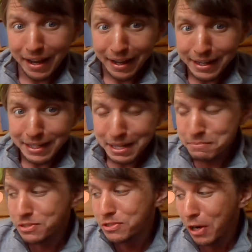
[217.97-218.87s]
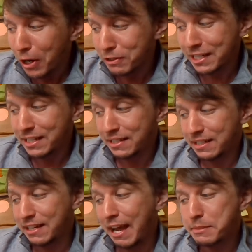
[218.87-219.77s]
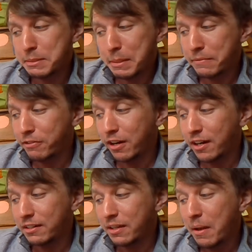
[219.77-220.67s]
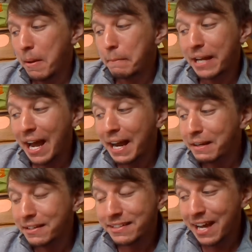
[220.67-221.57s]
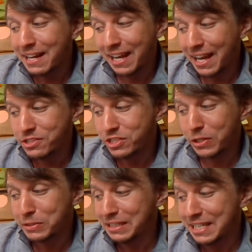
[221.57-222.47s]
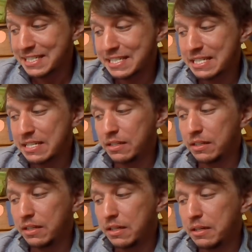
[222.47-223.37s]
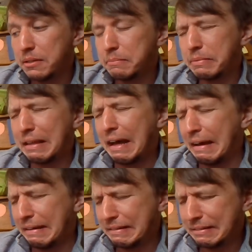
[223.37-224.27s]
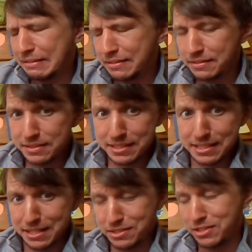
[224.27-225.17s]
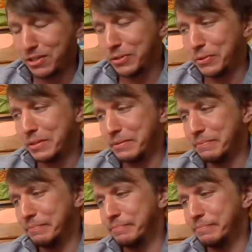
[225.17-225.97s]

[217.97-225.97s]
I am sorry, gasped Frog, but I could not catch your list. Blah, said Toad.